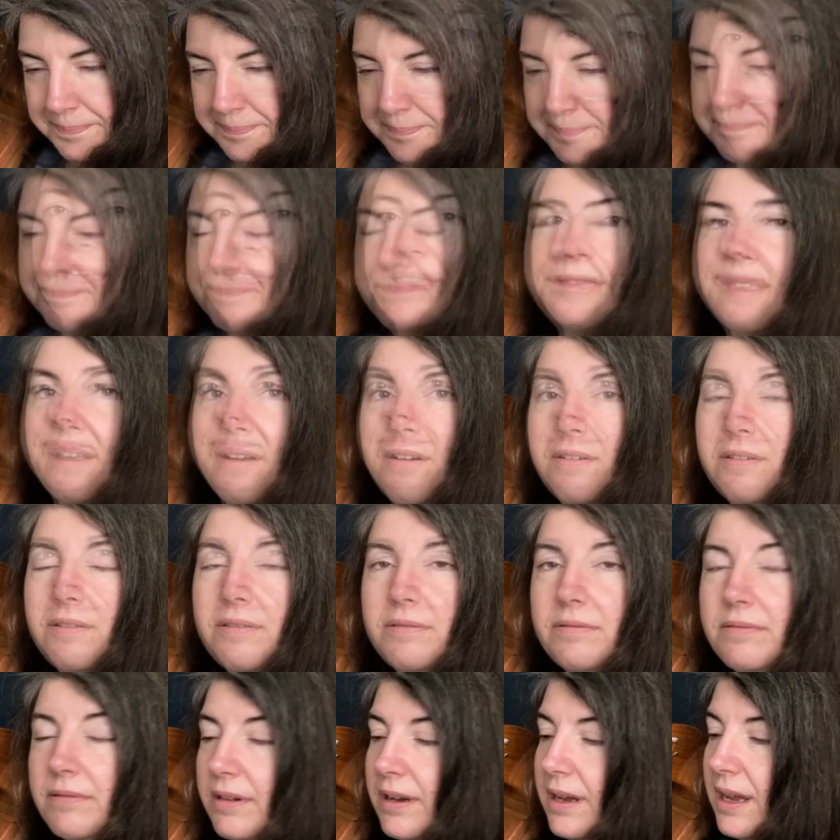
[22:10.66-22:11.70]
and now
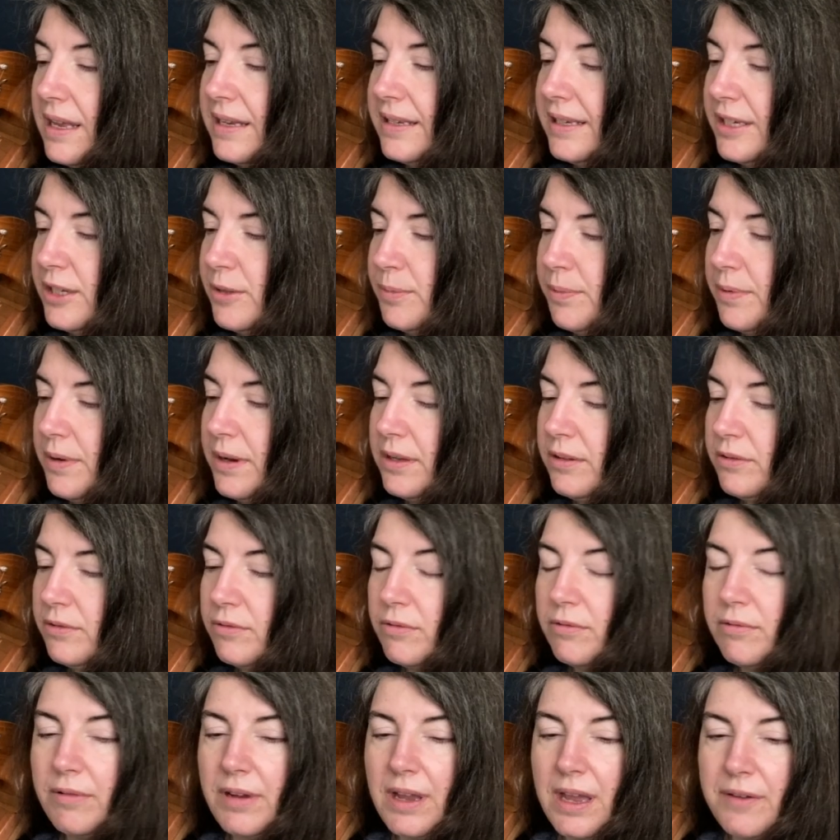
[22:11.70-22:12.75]
at this point
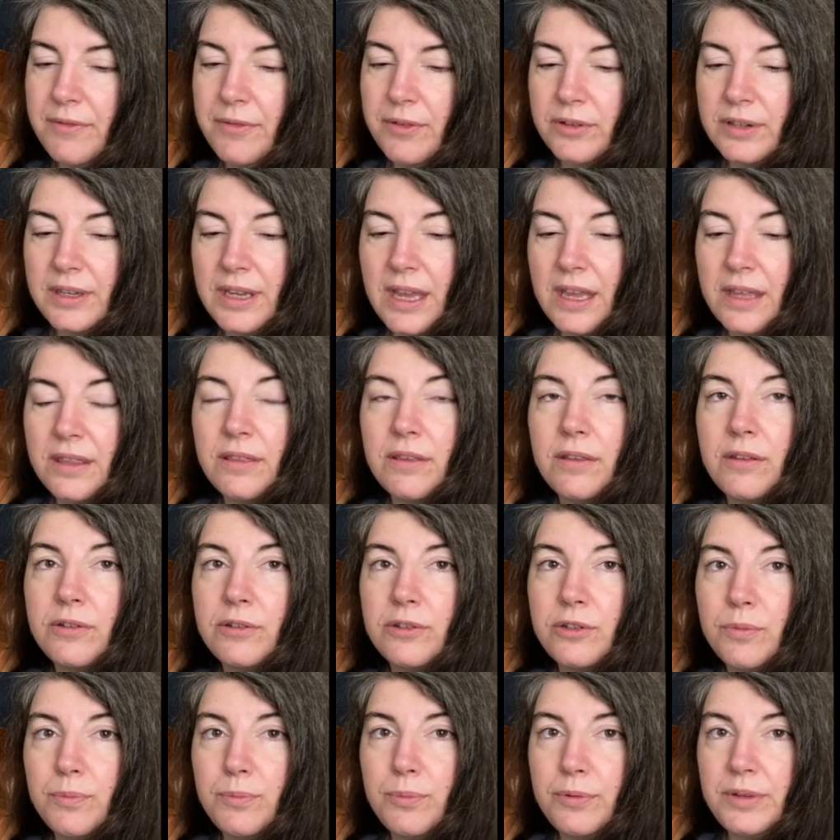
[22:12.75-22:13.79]
we have again
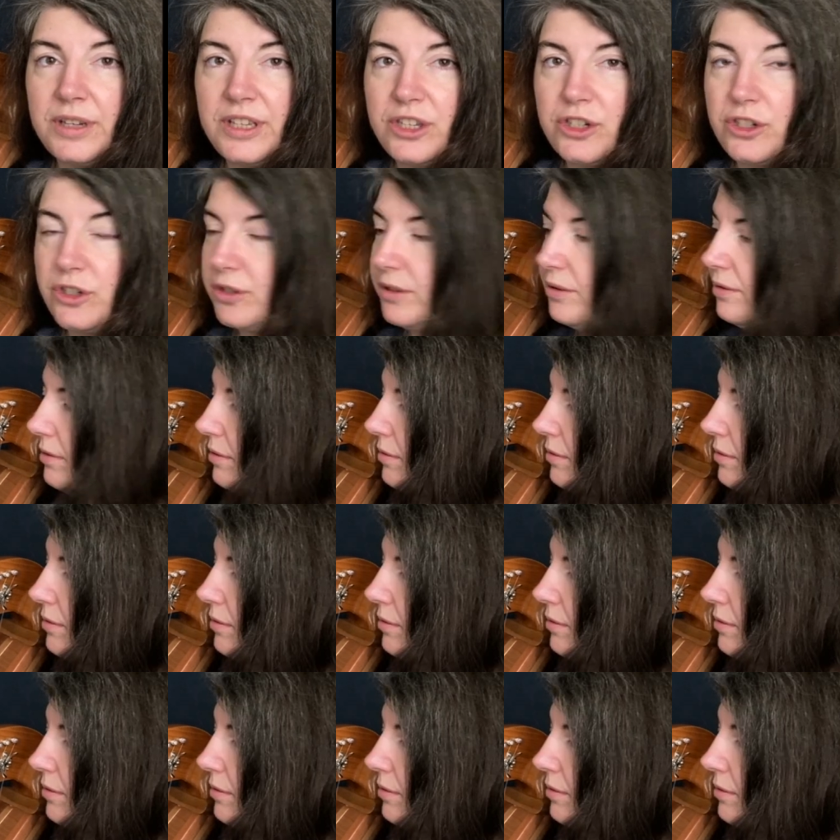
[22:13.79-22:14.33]
the bridge